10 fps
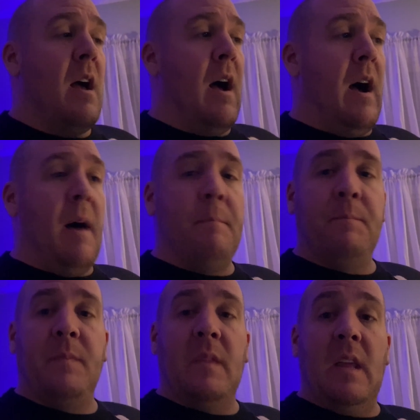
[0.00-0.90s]

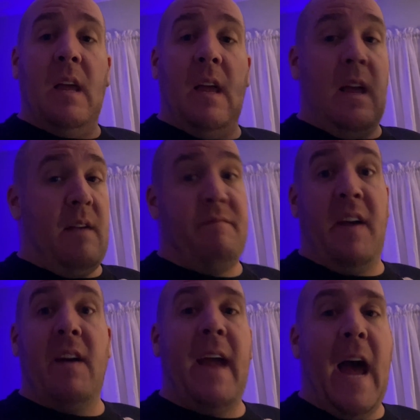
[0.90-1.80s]
Um,
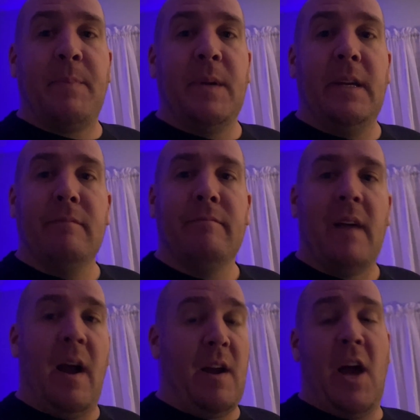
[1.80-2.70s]
very happy.
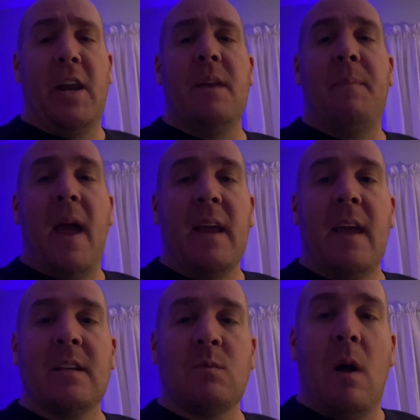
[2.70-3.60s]
I got into
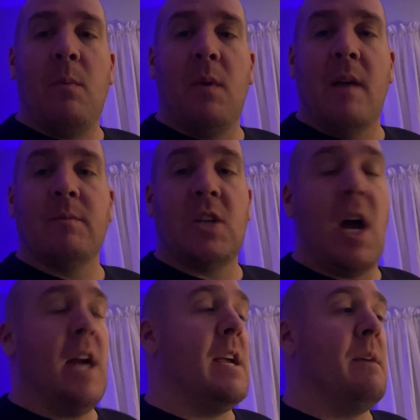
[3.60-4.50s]
Pancake Swap when I was
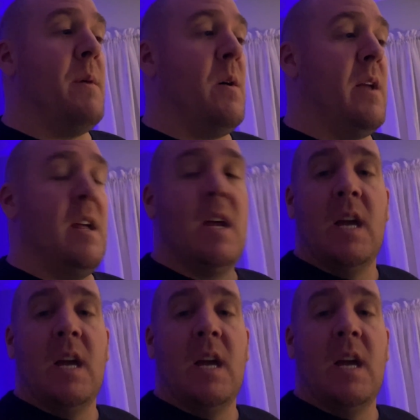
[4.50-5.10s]
talking about it.